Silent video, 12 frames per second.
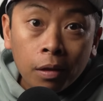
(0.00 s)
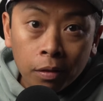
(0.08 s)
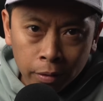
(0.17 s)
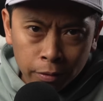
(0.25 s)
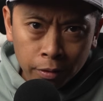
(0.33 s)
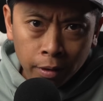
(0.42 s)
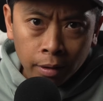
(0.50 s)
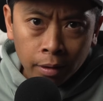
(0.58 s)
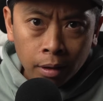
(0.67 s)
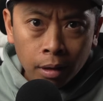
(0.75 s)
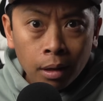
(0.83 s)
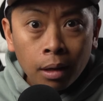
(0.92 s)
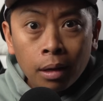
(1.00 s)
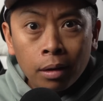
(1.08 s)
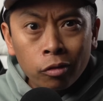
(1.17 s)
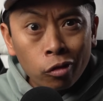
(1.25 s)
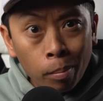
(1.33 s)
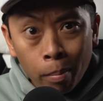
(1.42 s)
This thing
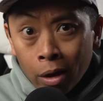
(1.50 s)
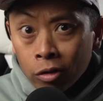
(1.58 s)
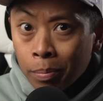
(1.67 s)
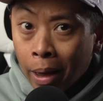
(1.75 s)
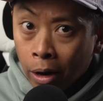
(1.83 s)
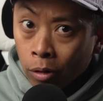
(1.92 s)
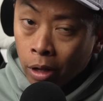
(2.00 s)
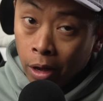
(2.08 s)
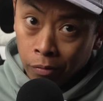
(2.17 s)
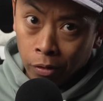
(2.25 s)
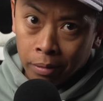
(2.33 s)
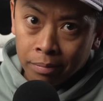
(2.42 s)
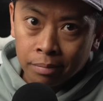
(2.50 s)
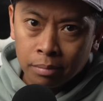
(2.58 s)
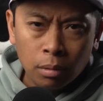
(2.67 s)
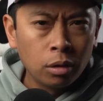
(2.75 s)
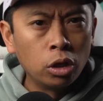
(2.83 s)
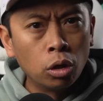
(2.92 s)
is the best paddle ever.
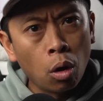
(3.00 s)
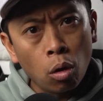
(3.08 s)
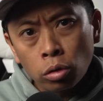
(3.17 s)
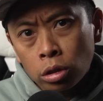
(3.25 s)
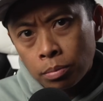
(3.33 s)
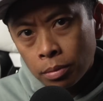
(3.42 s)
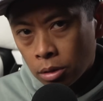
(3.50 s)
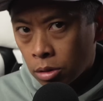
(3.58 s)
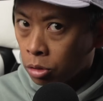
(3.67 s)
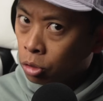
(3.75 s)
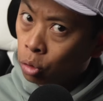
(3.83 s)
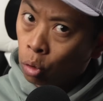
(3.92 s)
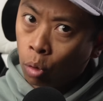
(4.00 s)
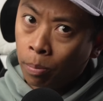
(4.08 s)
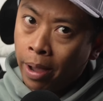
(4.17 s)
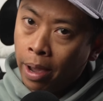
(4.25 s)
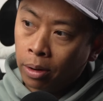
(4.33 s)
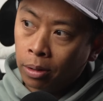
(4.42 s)
The ultimate control
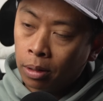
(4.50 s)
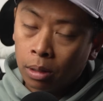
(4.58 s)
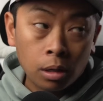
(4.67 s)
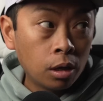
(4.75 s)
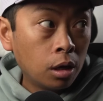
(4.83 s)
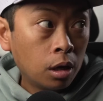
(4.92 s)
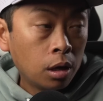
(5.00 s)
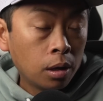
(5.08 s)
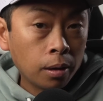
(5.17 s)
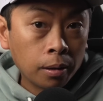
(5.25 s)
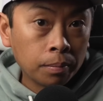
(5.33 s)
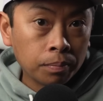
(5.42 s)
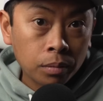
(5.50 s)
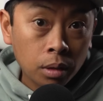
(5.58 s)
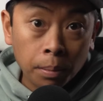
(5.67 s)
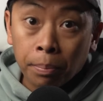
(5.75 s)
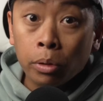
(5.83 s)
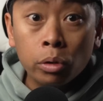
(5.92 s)
paddle.
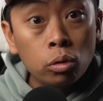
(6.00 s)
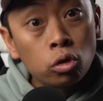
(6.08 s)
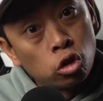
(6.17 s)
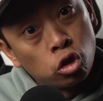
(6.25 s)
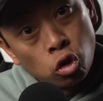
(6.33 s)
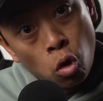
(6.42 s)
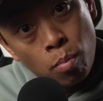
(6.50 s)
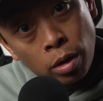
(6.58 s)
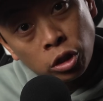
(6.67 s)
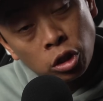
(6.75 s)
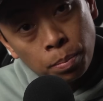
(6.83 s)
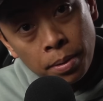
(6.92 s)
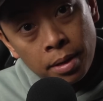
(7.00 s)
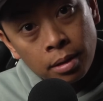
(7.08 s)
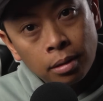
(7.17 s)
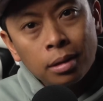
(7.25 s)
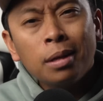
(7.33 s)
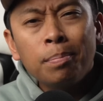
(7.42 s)
It produces so much
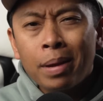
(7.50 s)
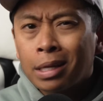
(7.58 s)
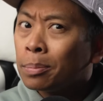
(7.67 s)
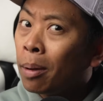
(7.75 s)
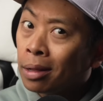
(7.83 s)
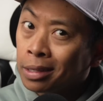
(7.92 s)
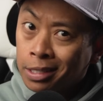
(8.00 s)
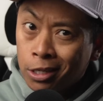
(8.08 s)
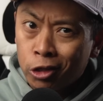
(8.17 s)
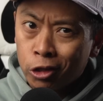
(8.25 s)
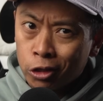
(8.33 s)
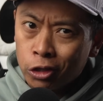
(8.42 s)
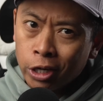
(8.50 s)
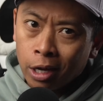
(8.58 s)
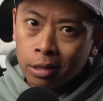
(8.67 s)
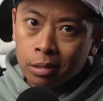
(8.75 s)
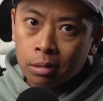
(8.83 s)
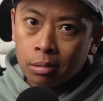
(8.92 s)
spin, it makes politicians
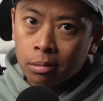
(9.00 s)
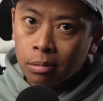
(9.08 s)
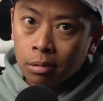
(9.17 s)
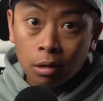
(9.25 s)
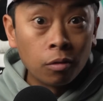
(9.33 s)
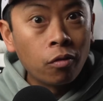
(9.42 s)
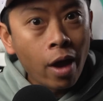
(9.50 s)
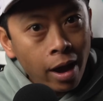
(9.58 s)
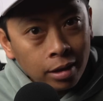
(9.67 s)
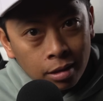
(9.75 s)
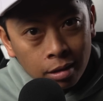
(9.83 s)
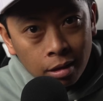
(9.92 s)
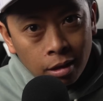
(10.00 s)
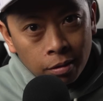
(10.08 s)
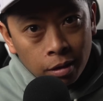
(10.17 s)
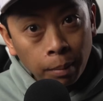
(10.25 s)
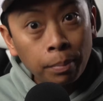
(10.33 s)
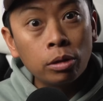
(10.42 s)
jealous. In fact,
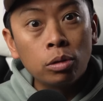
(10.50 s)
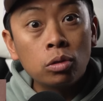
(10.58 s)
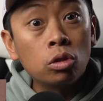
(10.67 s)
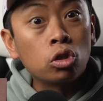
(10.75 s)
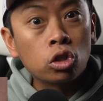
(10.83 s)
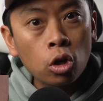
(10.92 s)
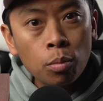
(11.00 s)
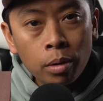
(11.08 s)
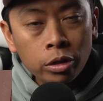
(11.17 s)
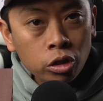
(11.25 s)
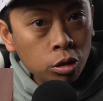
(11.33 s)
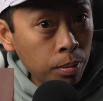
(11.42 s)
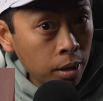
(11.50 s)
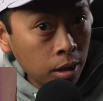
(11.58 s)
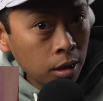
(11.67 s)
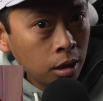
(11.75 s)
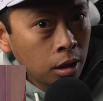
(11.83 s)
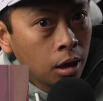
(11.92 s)
it produces so much
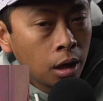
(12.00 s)
spin,